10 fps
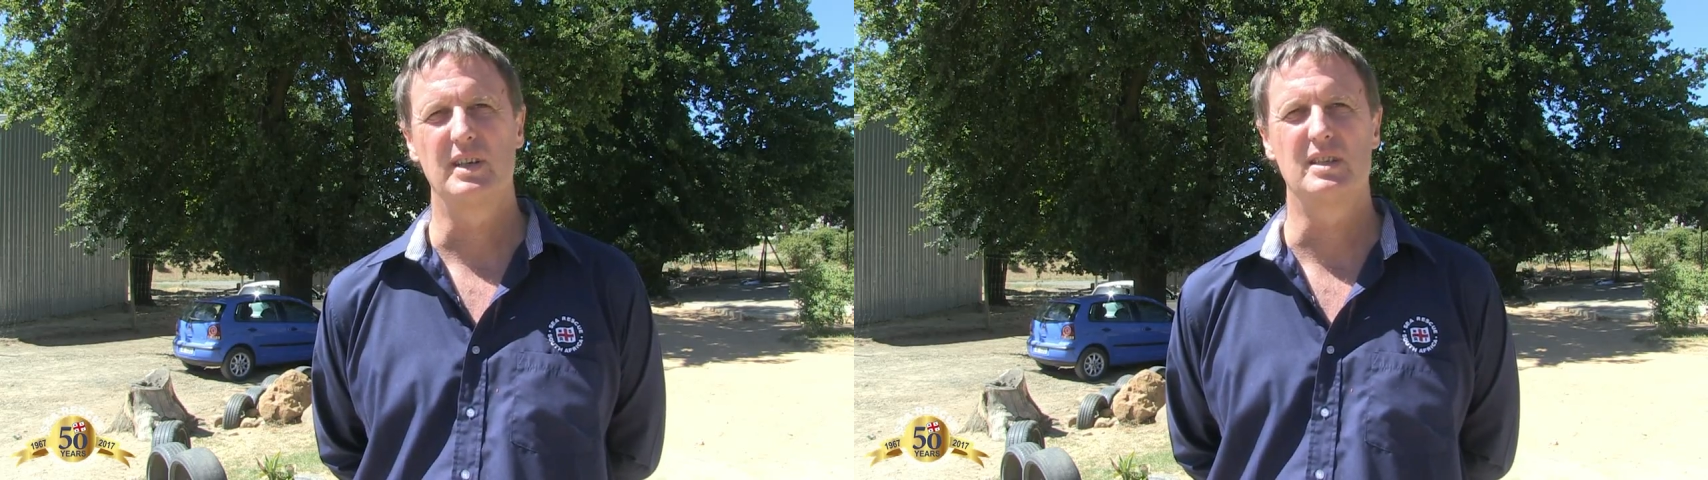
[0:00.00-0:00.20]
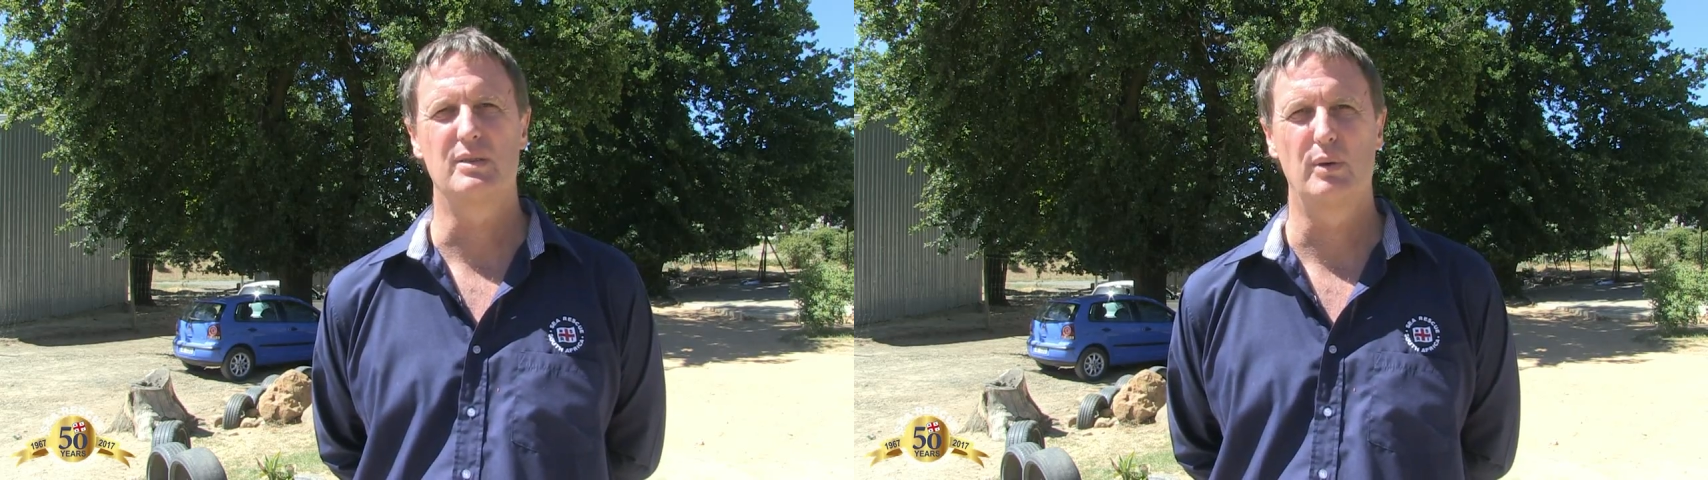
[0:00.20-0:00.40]

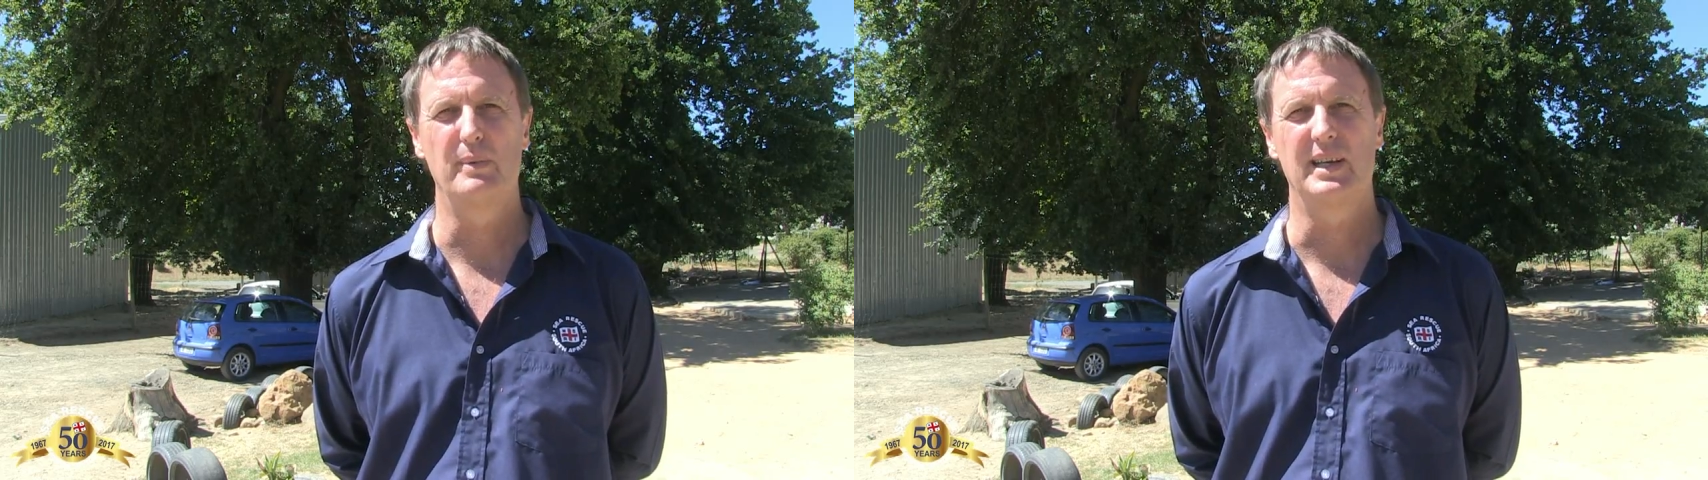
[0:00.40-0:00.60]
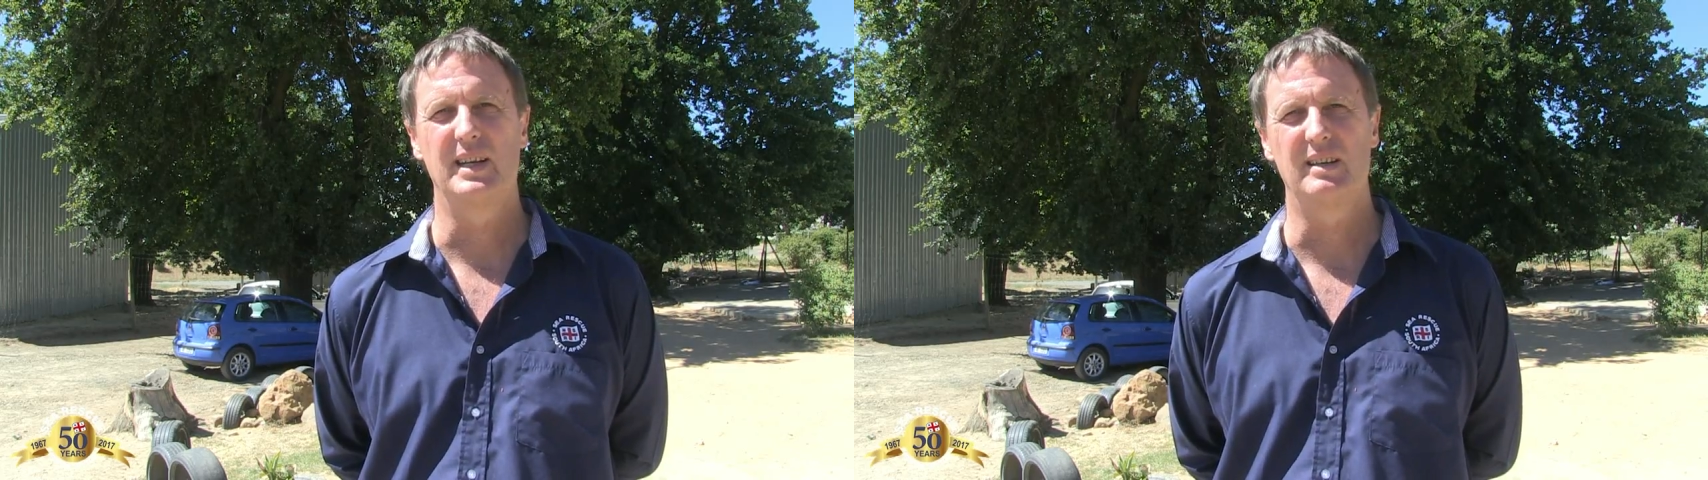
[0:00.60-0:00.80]
is
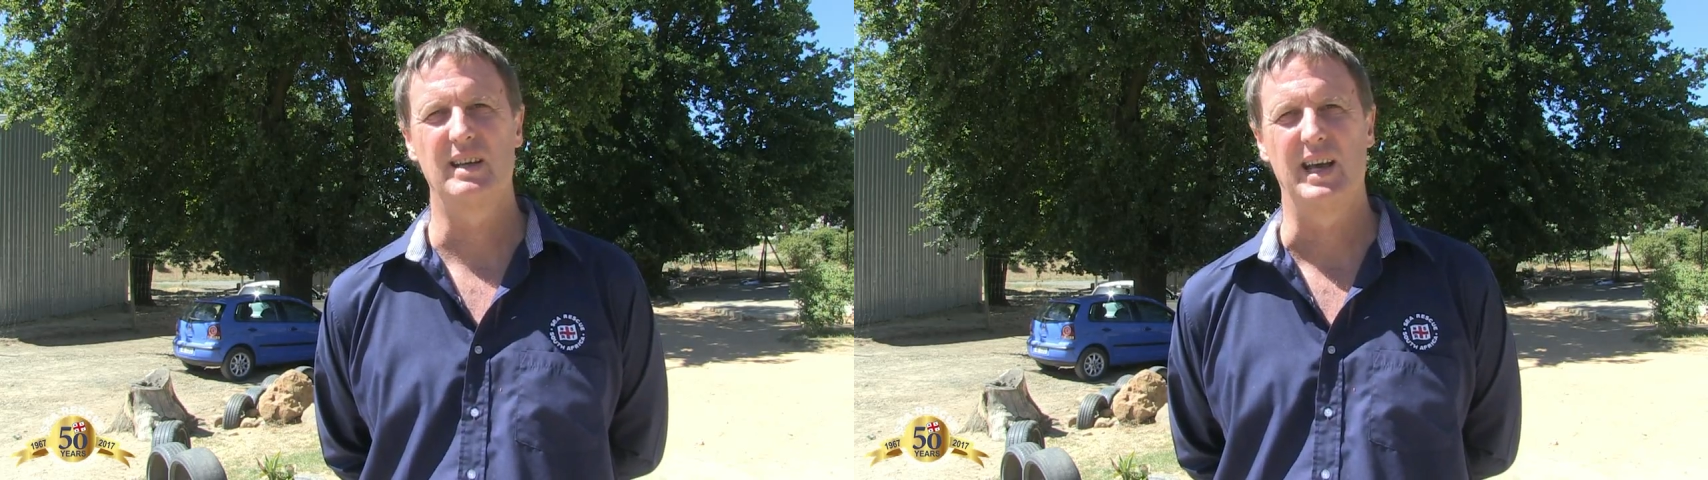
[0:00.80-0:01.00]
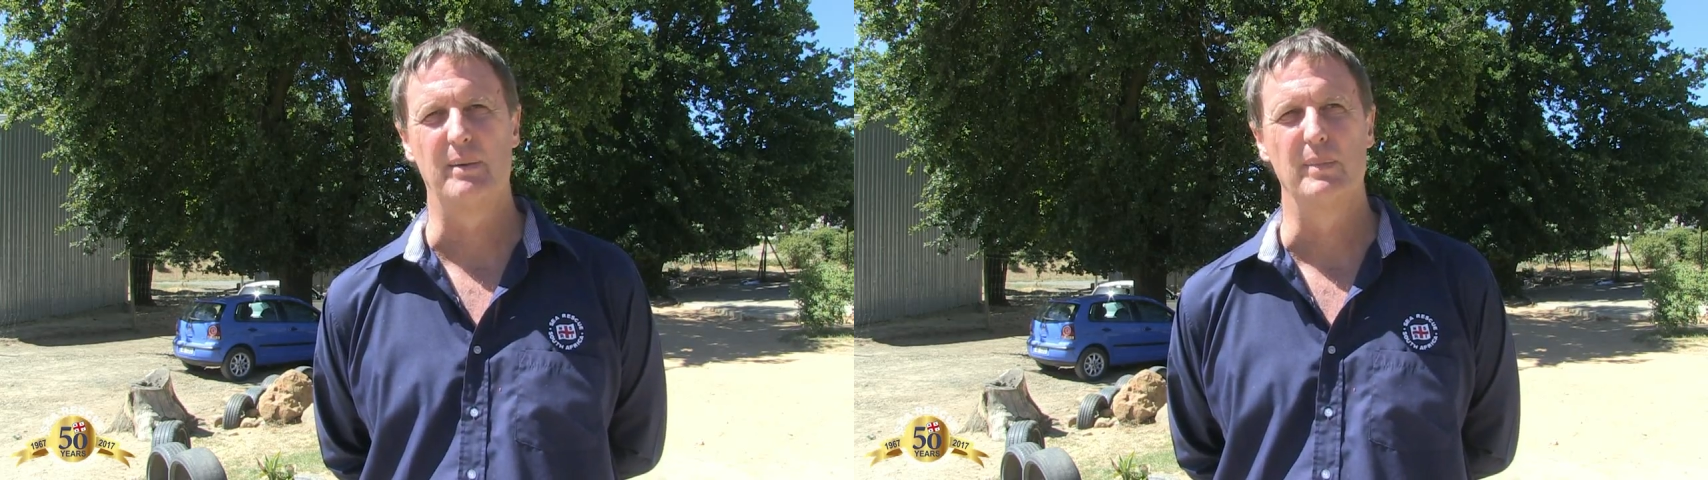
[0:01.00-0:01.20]
swimming in a
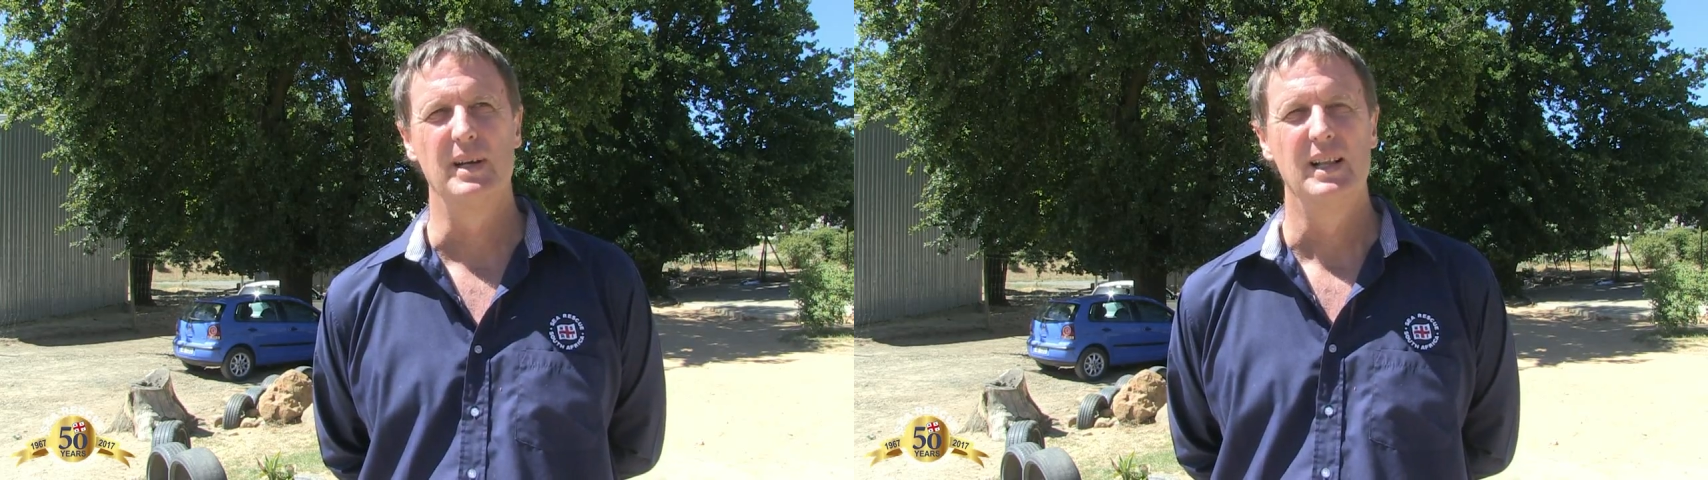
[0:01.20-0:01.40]
dam.